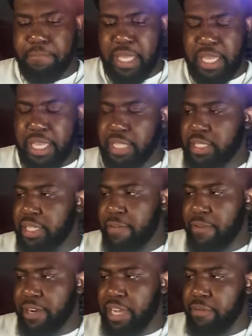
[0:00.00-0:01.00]
yesterday
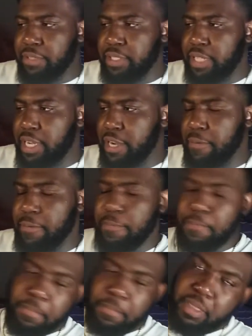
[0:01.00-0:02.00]
workout was terrible.
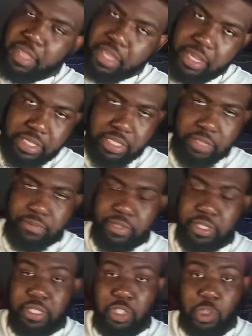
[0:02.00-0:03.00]
That shit
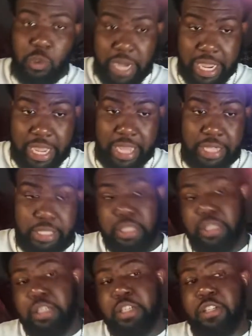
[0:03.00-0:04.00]
was trash.
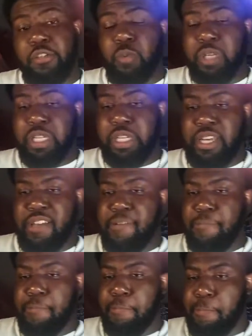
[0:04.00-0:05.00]
We did.
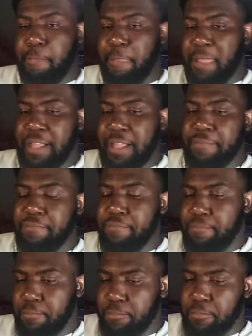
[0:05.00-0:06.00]

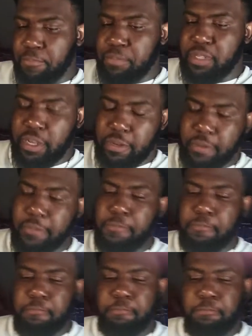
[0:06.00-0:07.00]
So,
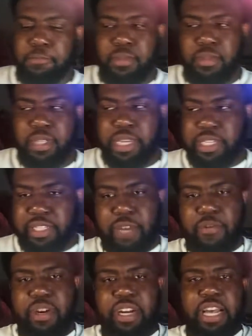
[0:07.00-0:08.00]
yesterday
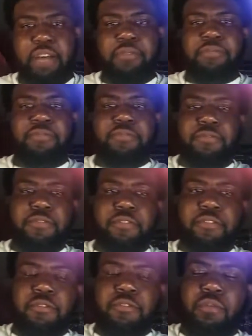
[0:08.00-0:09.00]
workout
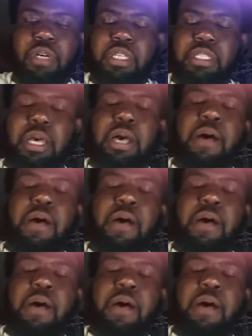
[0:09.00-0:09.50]
was,